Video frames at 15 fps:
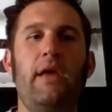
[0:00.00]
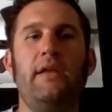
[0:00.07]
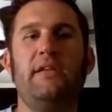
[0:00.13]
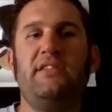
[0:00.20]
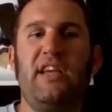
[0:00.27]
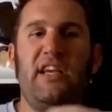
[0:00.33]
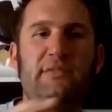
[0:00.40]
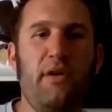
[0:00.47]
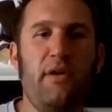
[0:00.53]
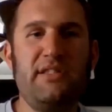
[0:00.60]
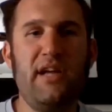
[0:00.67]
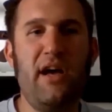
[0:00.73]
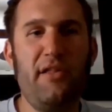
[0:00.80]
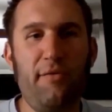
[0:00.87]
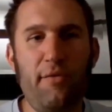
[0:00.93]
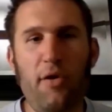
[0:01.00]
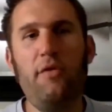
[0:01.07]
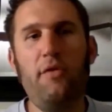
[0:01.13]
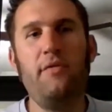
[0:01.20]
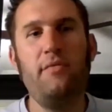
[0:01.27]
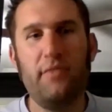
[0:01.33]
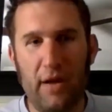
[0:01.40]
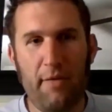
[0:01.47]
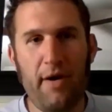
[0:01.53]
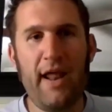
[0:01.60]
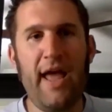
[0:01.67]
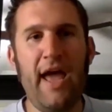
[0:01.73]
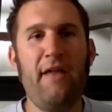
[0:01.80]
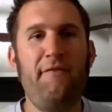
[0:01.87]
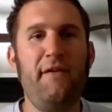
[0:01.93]
6 months down the road, they want
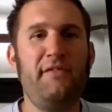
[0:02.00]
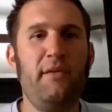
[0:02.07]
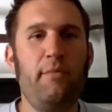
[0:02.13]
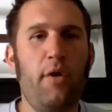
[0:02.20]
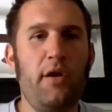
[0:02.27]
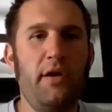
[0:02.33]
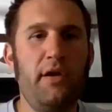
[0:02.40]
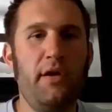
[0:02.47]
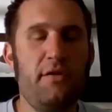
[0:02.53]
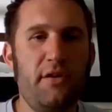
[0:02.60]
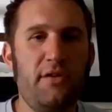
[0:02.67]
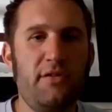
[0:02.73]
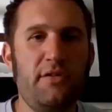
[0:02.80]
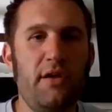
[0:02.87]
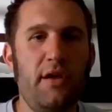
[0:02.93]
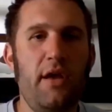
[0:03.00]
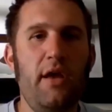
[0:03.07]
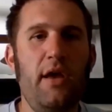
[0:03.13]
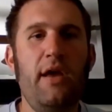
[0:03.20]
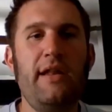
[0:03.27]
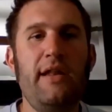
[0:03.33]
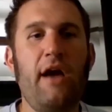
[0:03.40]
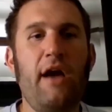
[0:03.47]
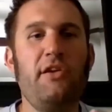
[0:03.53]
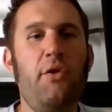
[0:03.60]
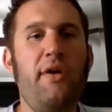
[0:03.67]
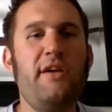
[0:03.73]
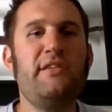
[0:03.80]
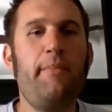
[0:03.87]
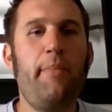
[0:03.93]
to add 50 more users. Now you
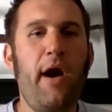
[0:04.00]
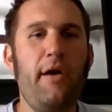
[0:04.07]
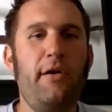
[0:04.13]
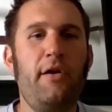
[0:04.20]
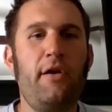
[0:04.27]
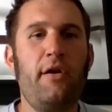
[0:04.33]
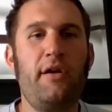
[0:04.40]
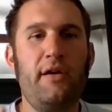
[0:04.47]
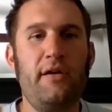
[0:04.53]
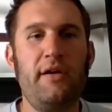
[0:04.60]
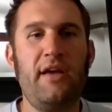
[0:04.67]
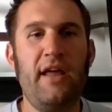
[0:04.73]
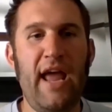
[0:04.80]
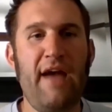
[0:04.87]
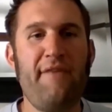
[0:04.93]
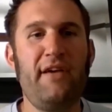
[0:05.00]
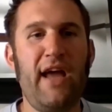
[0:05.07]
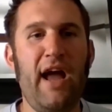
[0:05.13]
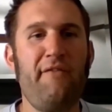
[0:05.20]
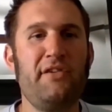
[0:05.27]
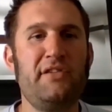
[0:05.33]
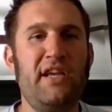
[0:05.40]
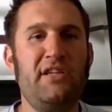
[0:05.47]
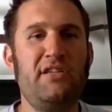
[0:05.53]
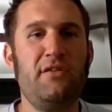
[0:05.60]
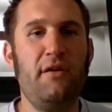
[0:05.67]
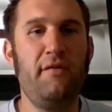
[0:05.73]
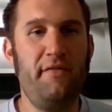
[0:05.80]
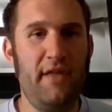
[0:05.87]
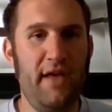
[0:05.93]
as a partner can have the conversation
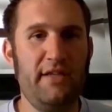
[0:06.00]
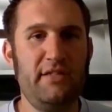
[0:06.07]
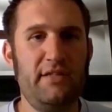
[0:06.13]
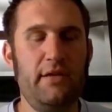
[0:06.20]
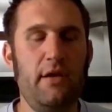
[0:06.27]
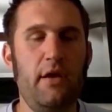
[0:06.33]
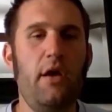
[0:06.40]
of this.